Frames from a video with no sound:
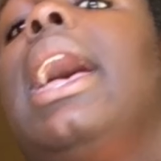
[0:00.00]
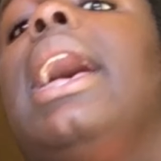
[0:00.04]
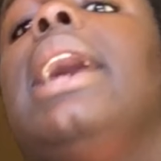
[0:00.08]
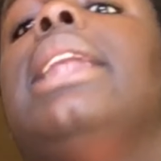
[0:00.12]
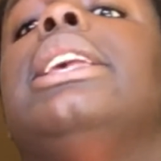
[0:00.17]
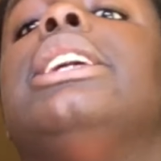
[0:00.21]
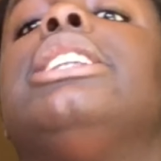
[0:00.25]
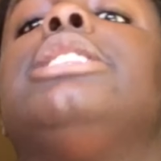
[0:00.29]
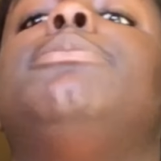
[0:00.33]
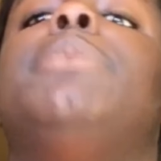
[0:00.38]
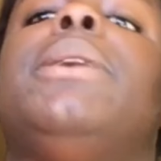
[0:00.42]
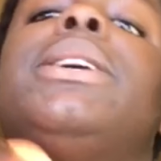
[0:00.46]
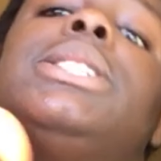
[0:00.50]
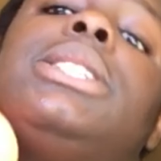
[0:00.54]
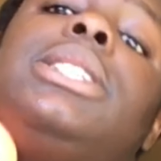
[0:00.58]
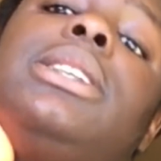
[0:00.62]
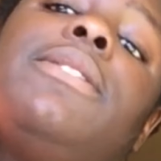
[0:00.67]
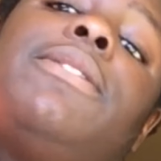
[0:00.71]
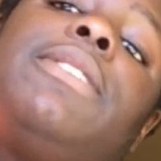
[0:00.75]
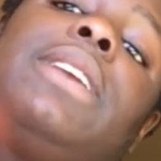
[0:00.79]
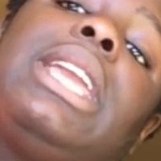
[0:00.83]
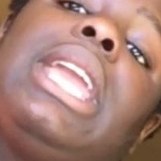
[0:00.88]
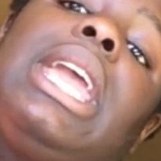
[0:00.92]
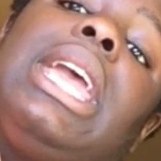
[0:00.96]
And
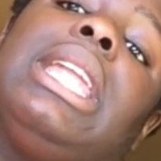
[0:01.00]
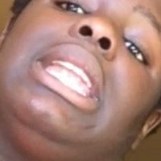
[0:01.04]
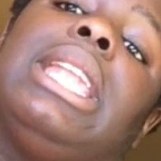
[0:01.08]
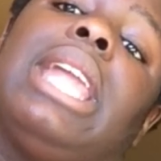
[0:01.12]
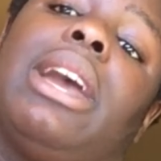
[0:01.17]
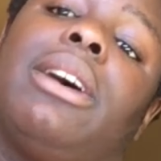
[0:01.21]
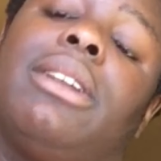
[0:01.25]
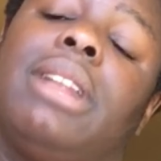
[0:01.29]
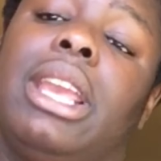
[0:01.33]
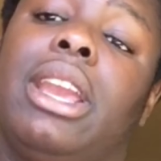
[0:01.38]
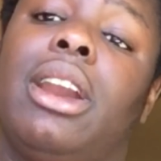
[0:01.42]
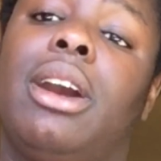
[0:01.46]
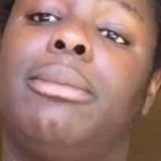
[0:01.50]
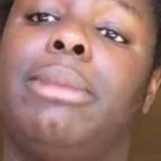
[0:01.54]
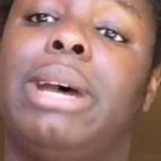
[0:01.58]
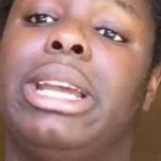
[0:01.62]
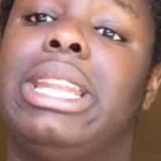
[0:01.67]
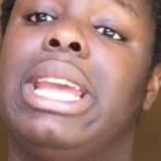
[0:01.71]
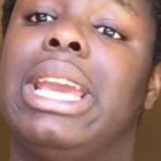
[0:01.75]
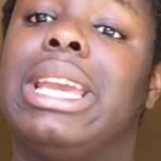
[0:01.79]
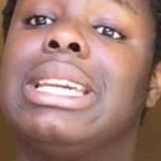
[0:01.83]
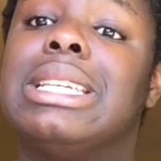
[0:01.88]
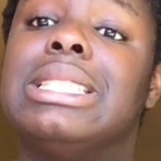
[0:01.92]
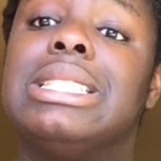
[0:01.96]
especially for getting down here on
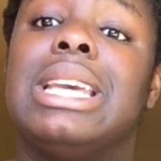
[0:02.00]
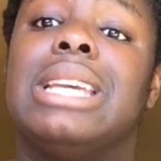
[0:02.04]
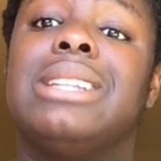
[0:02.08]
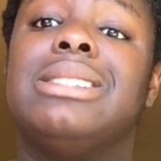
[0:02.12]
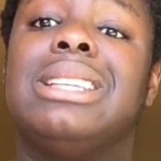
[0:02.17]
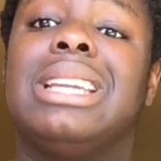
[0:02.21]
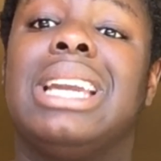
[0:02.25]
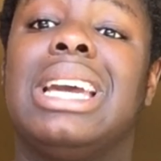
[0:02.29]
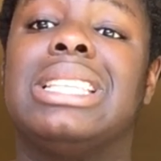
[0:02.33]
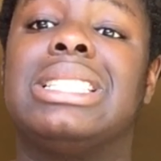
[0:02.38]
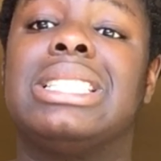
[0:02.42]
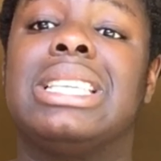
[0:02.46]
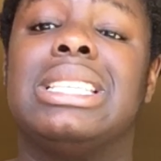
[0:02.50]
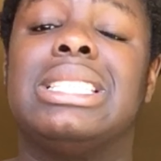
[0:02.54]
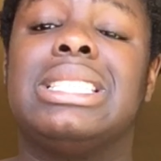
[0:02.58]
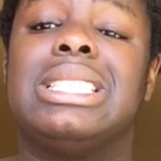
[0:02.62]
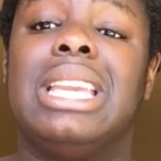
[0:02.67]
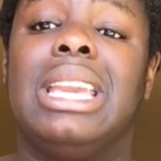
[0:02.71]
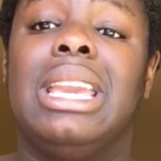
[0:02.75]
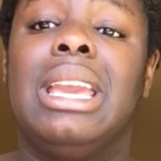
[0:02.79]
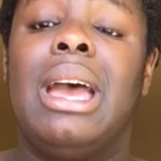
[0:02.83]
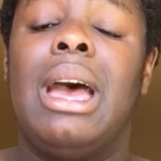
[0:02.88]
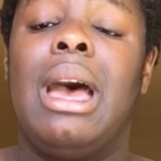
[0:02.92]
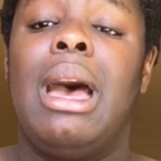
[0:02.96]
my neck, because as you guys can
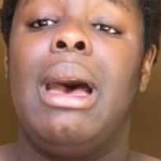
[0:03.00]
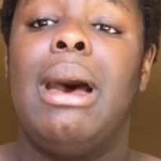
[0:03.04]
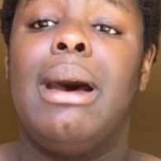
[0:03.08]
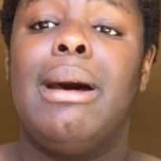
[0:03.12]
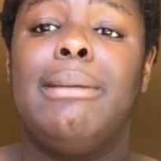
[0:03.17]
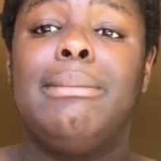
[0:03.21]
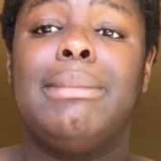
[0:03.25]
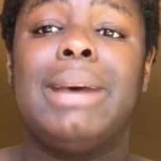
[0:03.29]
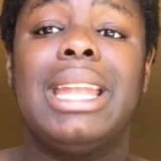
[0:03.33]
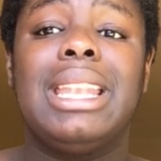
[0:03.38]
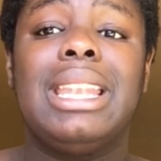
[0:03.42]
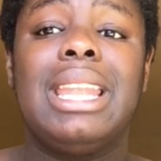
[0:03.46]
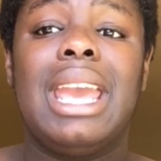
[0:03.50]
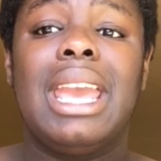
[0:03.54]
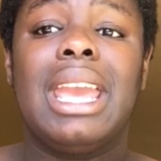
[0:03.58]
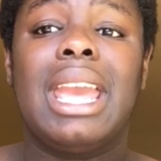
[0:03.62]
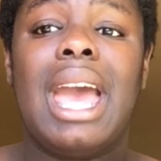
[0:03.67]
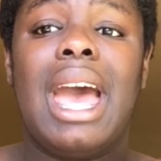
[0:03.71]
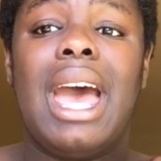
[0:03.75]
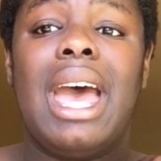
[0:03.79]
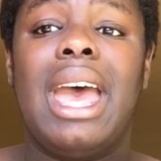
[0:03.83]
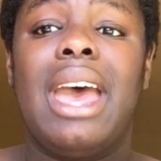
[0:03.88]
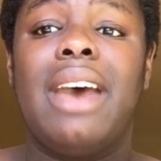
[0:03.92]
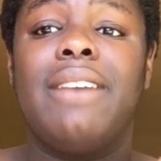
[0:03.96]
see, my
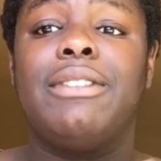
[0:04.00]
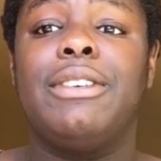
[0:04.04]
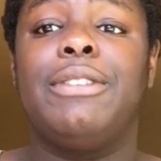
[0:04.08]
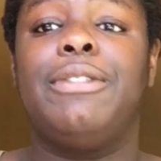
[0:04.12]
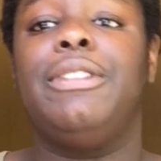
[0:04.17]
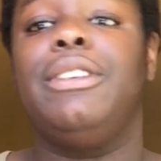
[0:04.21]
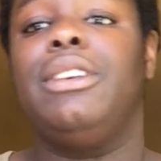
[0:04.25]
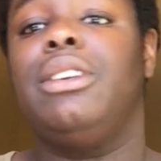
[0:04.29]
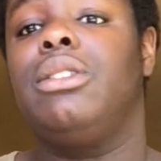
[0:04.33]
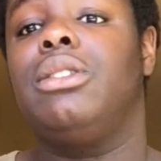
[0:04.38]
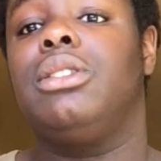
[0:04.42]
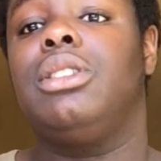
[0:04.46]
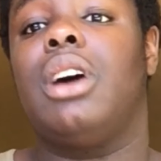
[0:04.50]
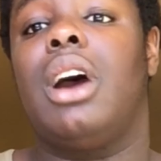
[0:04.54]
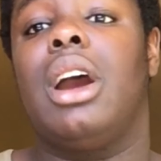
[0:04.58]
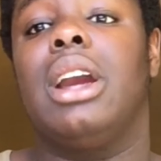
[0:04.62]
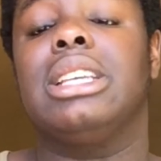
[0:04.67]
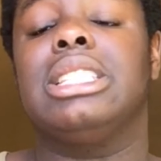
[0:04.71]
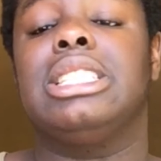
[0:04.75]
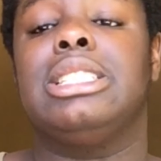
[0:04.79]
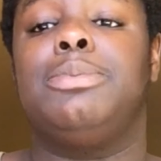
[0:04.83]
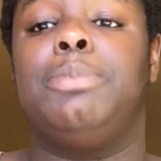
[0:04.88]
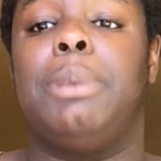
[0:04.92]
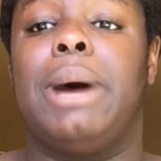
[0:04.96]
neck, I have a few
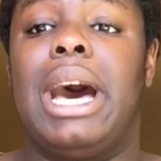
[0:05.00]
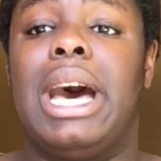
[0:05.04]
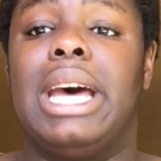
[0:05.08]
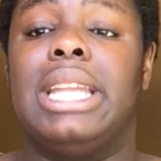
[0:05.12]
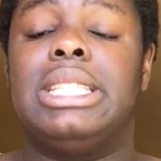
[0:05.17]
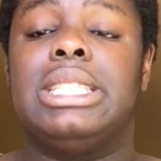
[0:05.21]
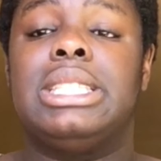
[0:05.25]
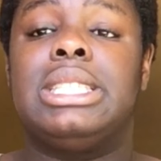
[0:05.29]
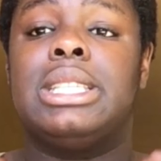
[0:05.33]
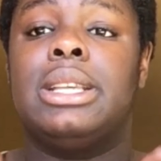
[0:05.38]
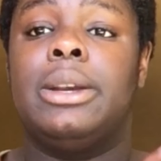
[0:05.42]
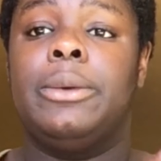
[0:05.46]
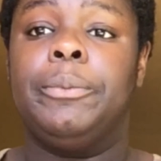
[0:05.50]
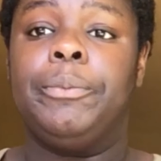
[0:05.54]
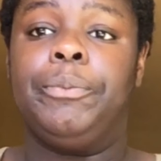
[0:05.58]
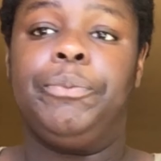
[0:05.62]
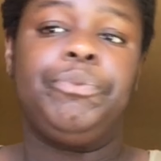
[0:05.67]
dark spots.